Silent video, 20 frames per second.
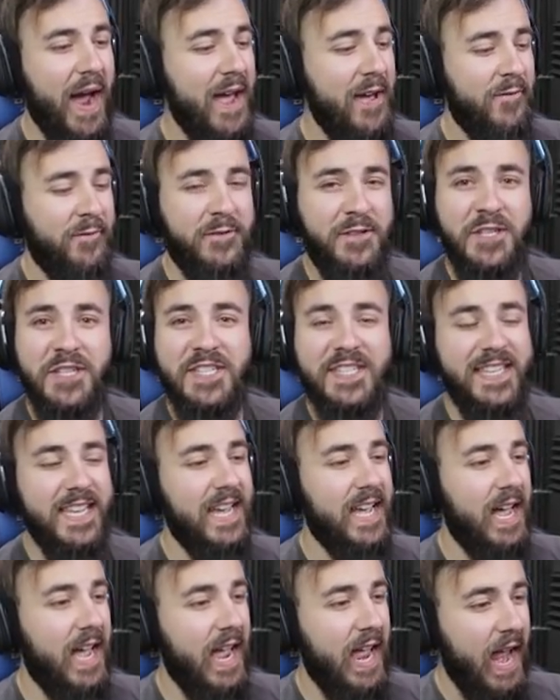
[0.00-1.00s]
I've just,
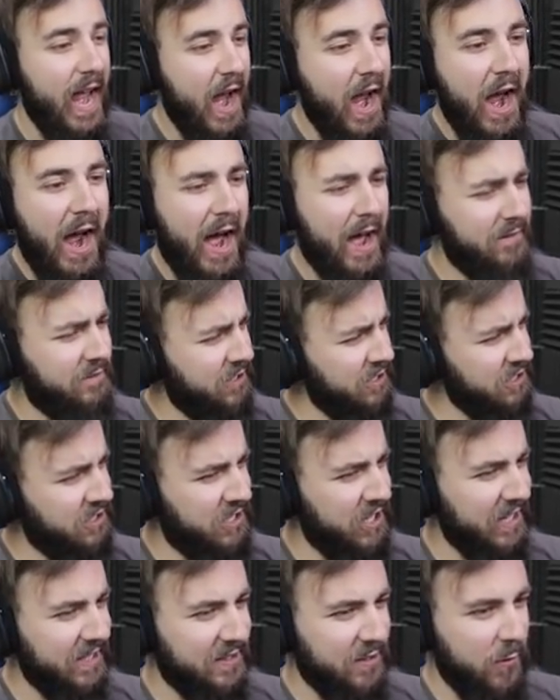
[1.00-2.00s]
uh, I've just
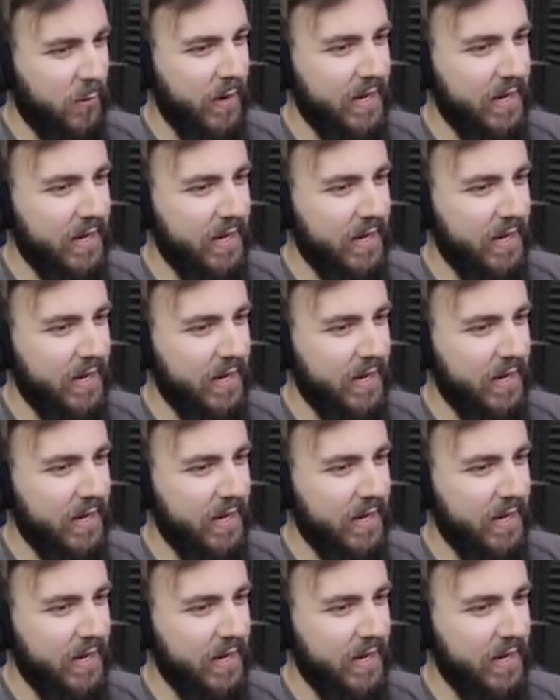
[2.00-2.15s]
checked the